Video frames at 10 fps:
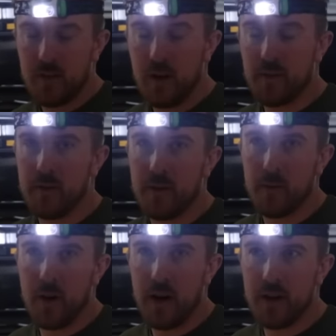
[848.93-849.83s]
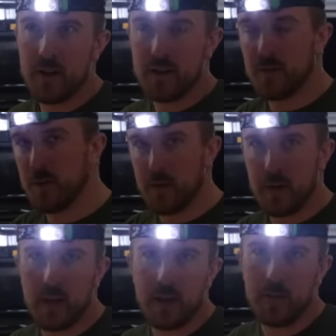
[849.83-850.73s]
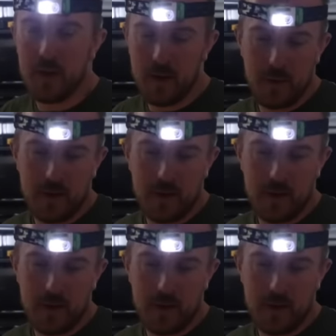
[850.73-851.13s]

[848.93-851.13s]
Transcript: We haven't run the wires where we need them yet,